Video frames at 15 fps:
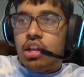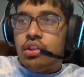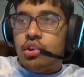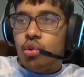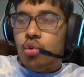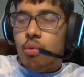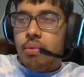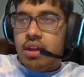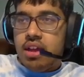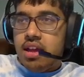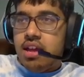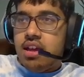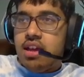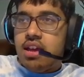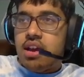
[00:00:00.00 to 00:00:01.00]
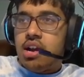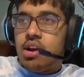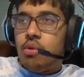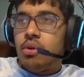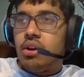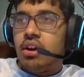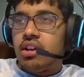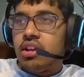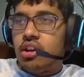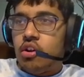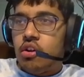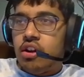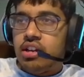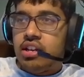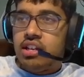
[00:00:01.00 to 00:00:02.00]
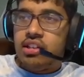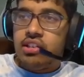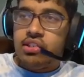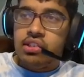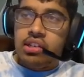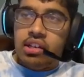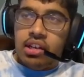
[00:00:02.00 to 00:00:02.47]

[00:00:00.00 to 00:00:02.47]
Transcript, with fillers: The Group E we got here. It is